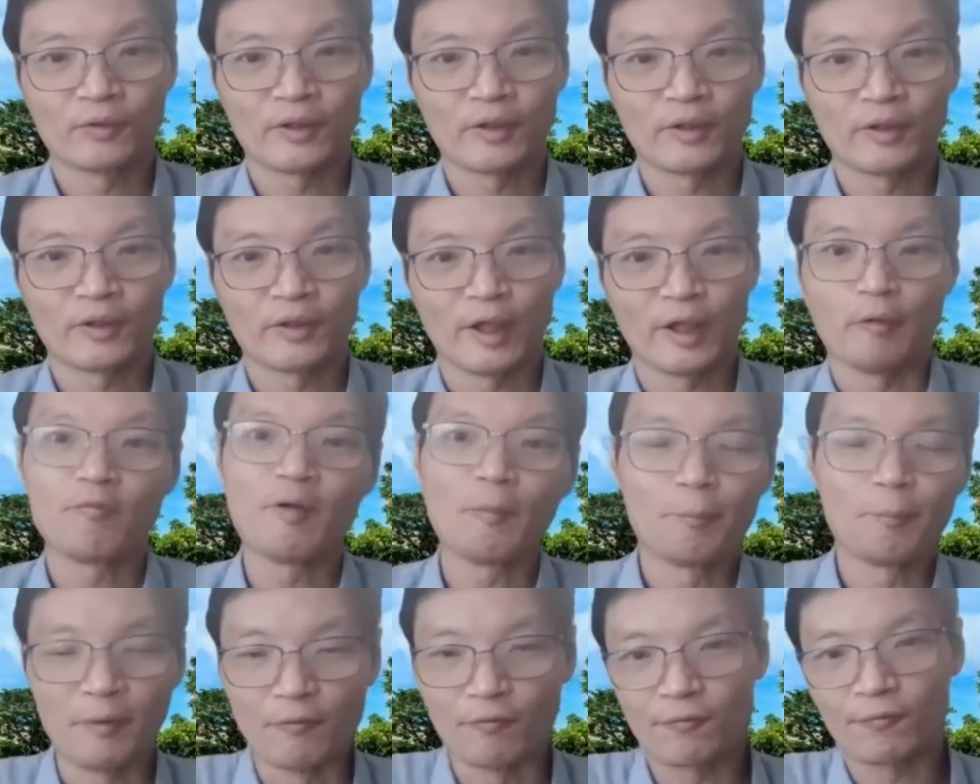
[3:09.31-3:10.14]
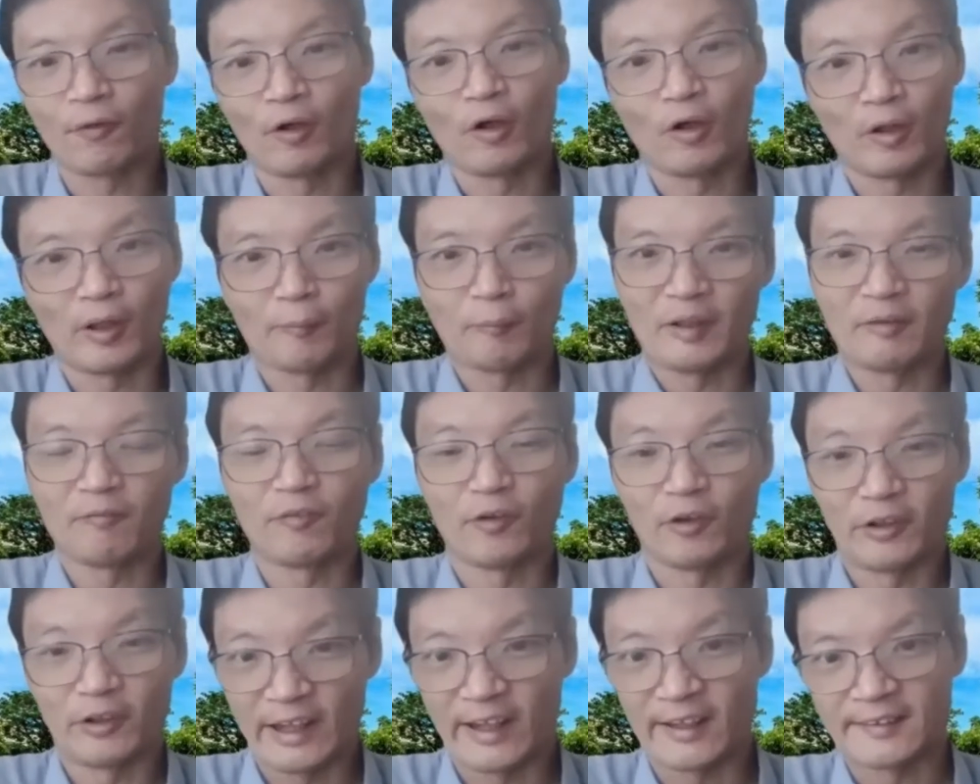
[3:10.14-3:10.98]
And even before,
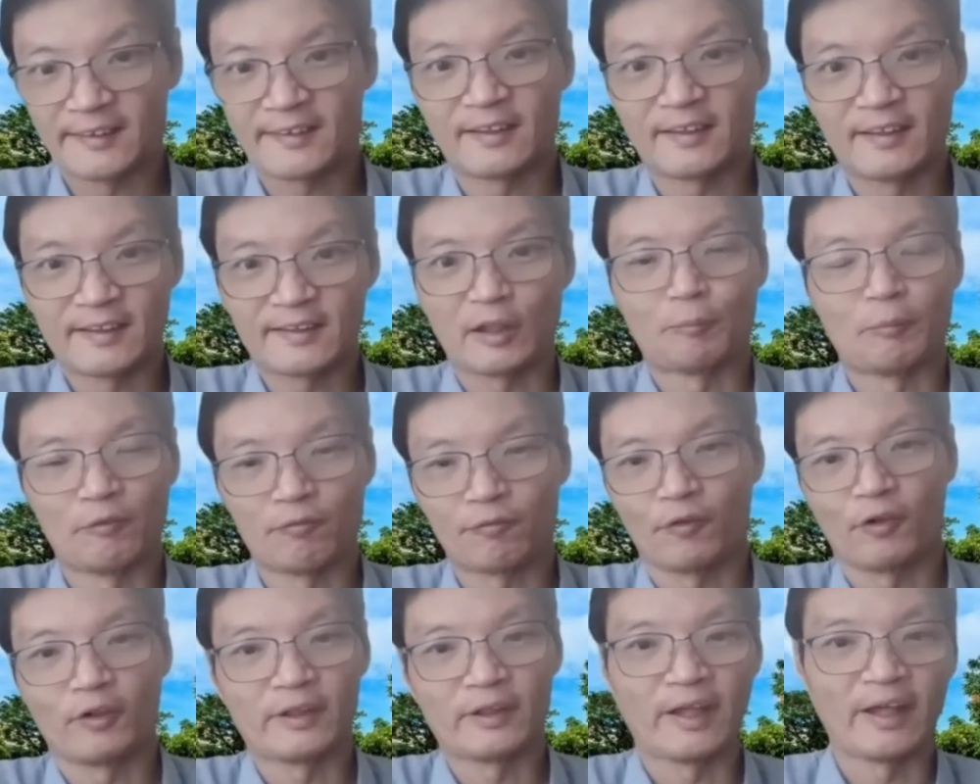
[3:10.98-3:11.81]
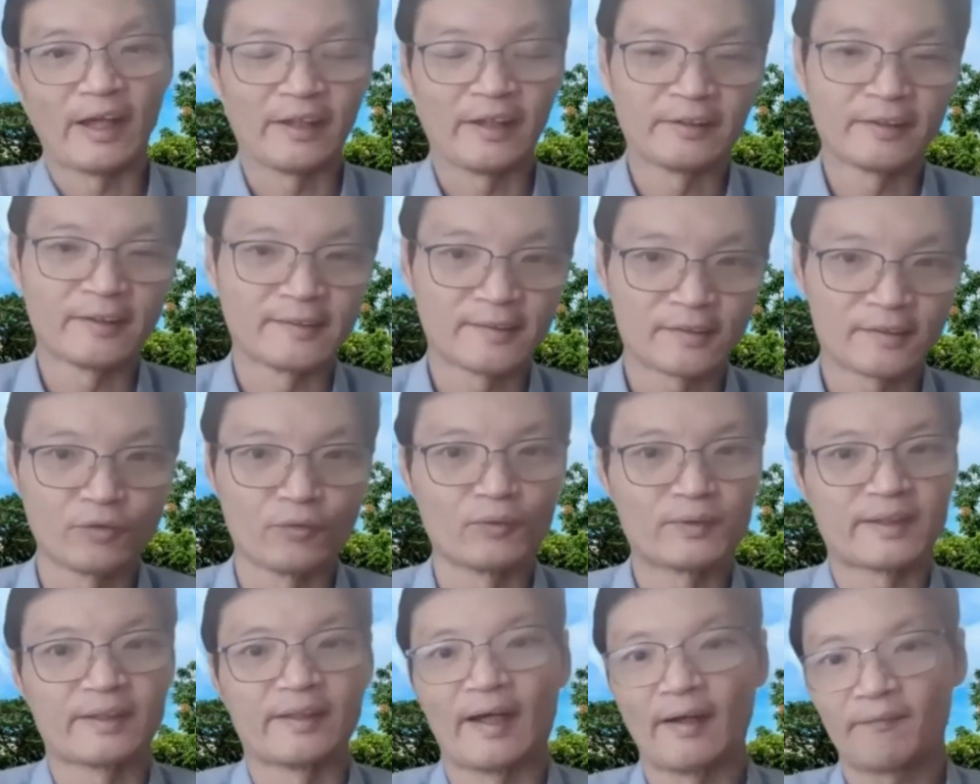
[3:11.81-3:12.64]
for youngsters and before they enter
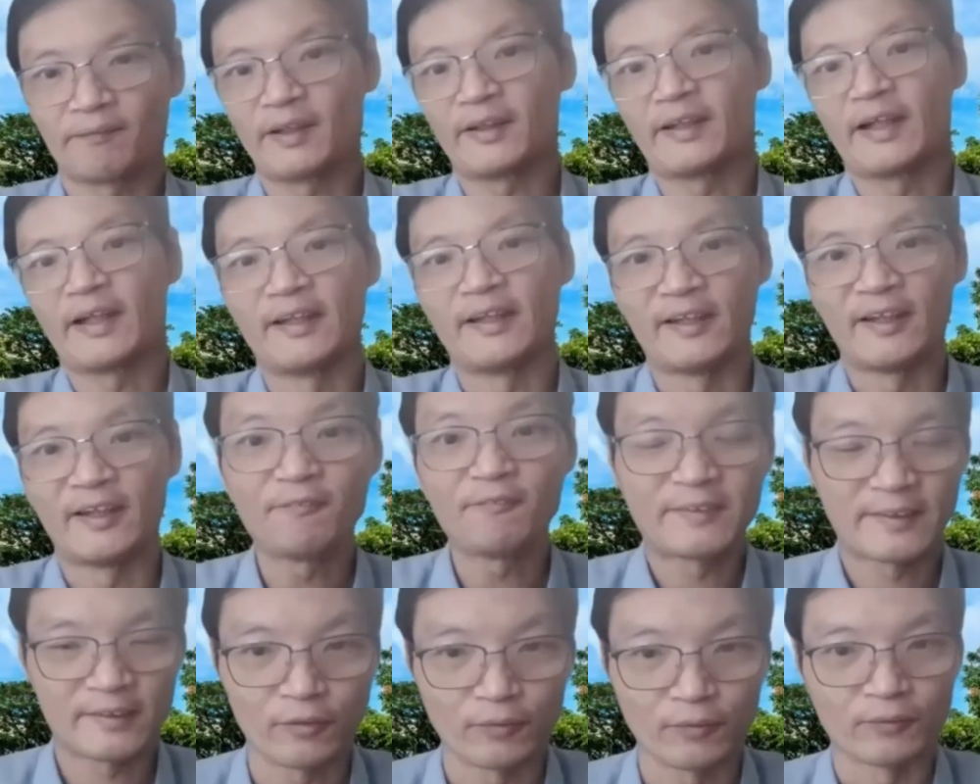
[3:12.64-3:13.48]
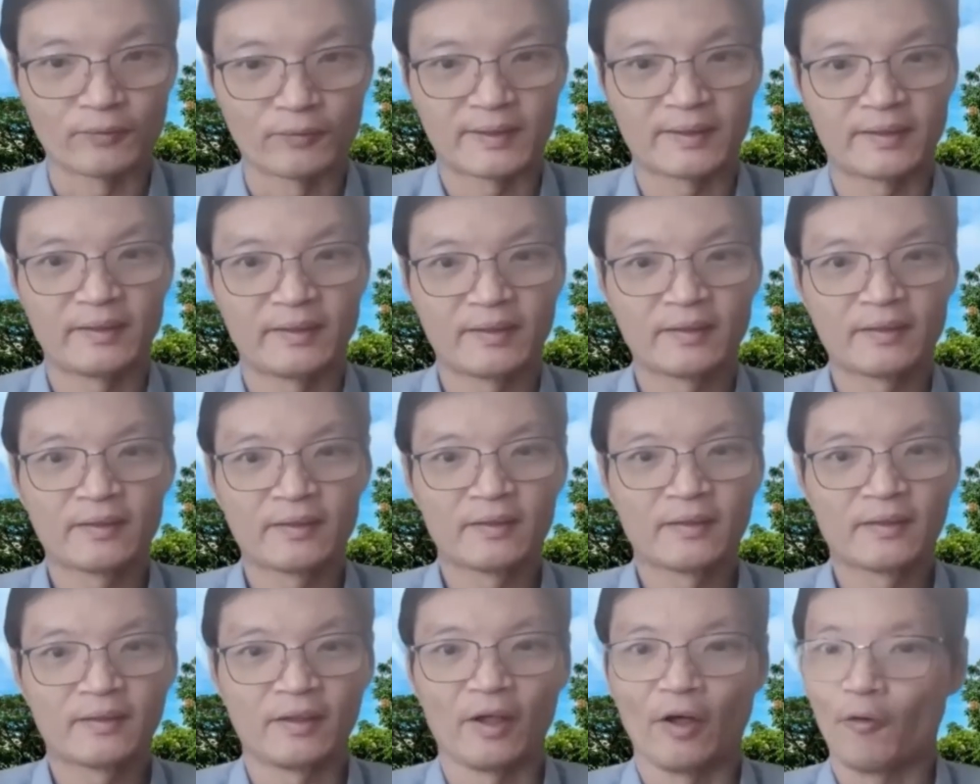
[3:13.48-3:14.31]
schools and after they leave schools,
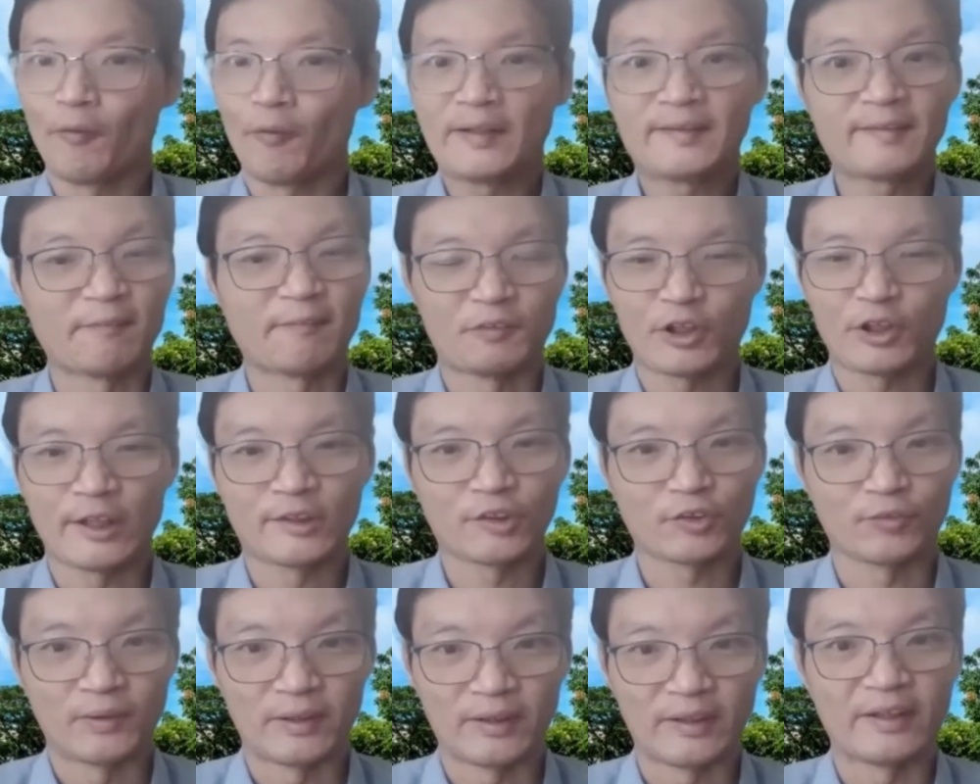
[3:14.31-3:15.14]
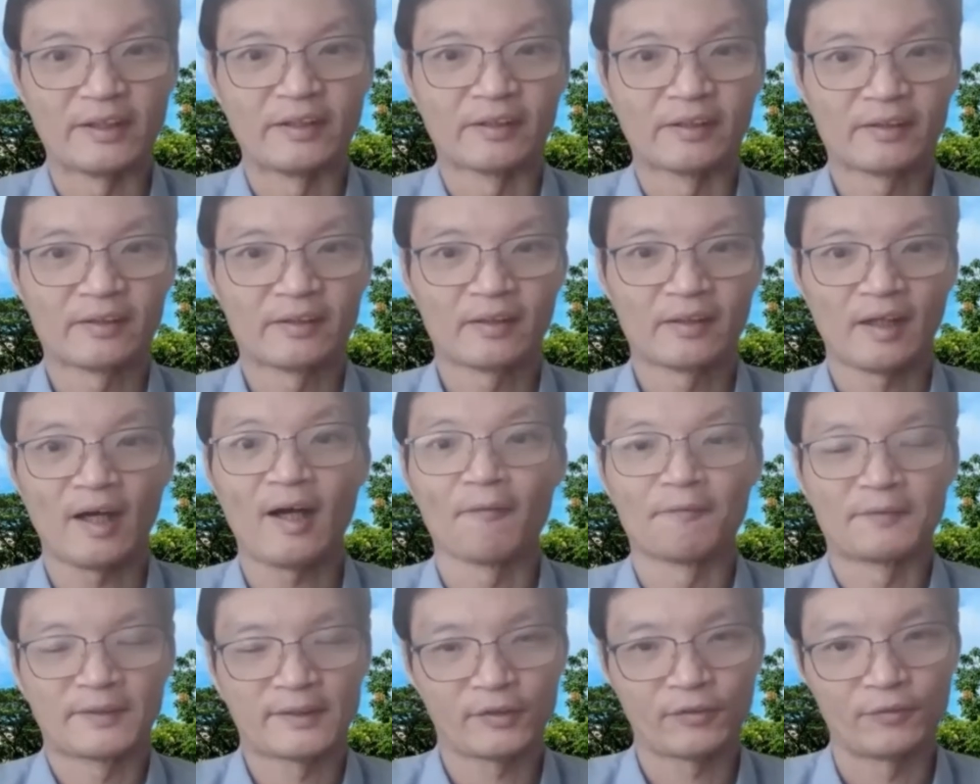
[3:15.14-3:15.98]
they always have a chance to learn
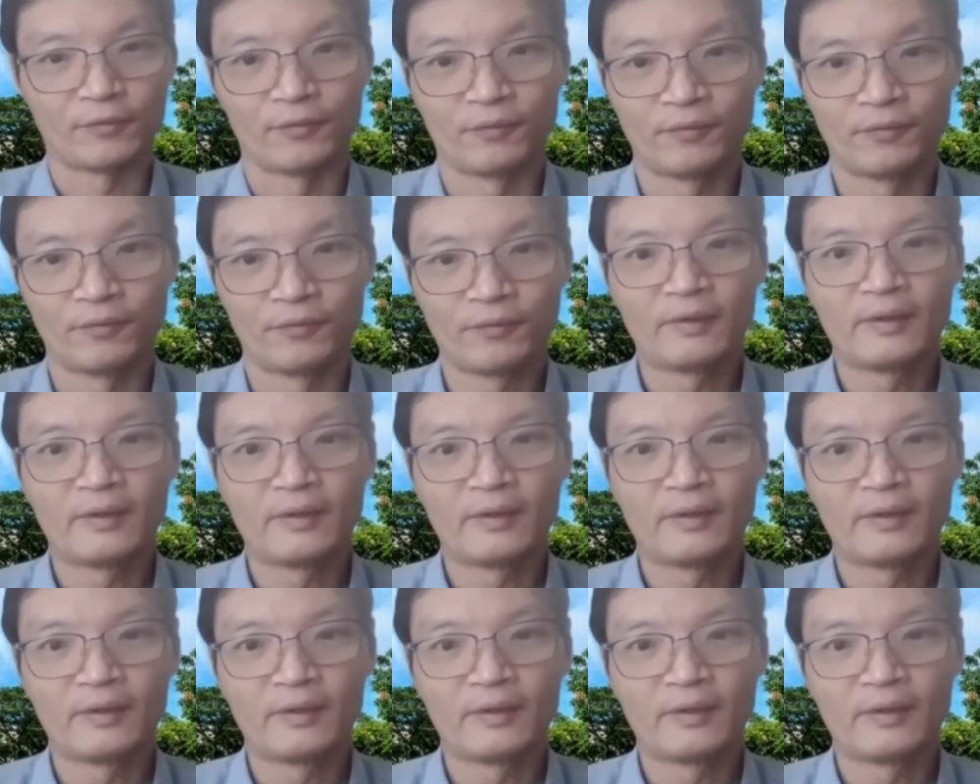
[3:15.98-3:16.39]
out of school.